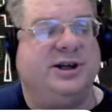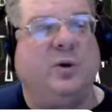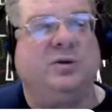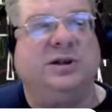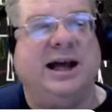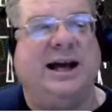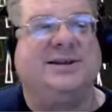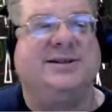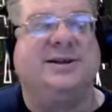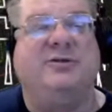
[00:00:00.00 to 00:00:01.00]
or
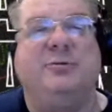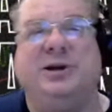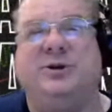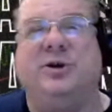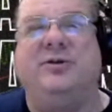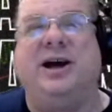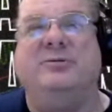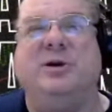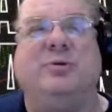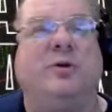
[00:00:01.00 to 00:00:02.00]
less of my total value of
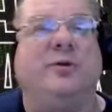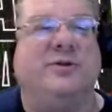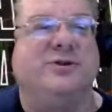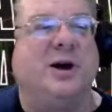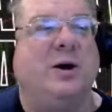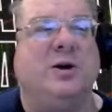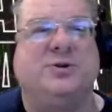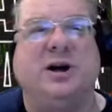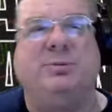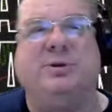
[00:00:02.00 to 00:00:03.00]
my portfolio. So I always
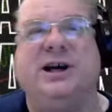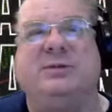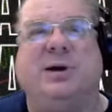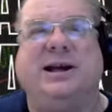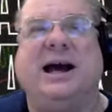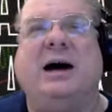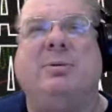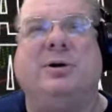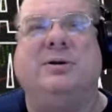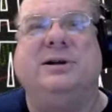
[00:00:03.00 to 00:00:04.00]
try to protect my
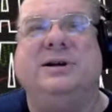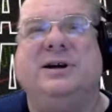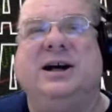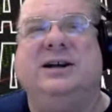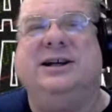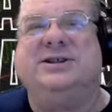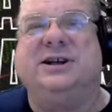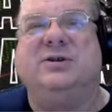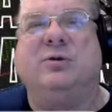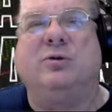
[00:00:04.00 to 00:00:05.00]
capital. And that's a
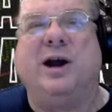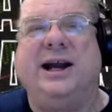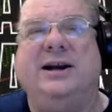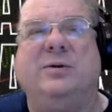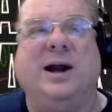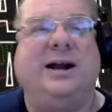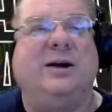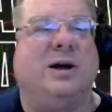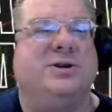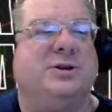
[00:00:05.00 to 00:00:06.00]
great, great
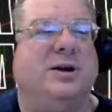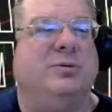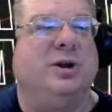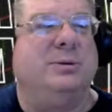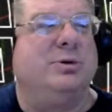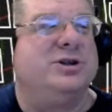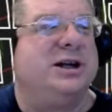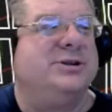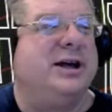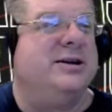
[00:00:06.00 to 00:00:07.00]
question. I really
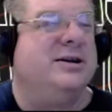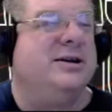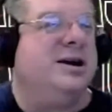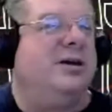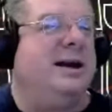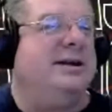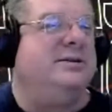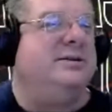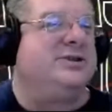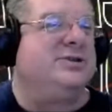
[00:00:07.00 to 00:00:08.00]
appreciate that. All right,
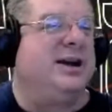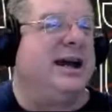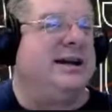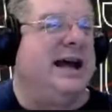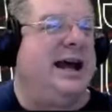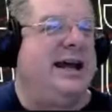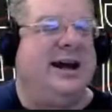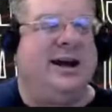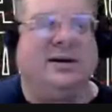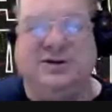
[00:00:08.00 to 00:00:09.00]
let's look at
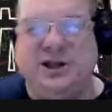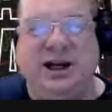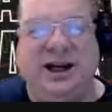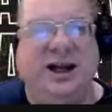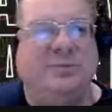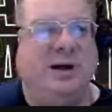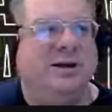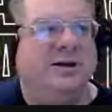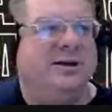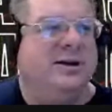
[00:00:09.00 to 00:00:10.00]
ALGM
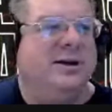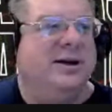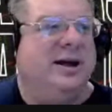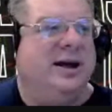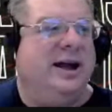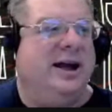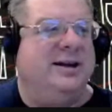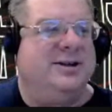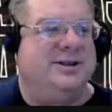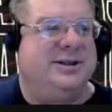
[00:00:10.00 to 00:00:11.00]
and
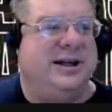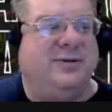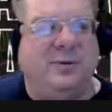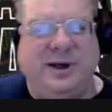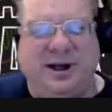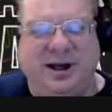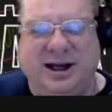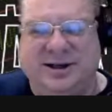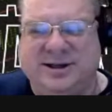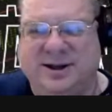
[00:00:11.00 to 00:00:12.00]
see if we can
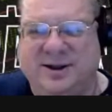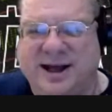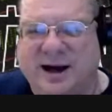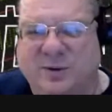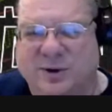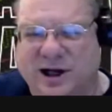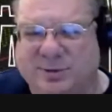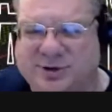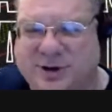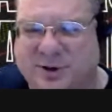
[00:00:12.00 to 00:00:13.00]
get that one up.
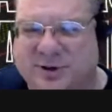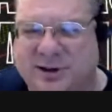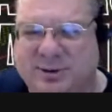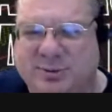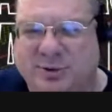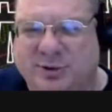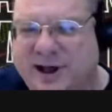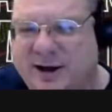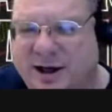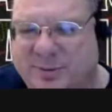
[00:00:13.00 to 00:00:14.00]
So let me pull that
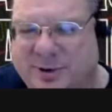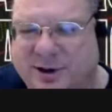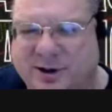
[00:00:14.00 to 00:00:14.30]
up here.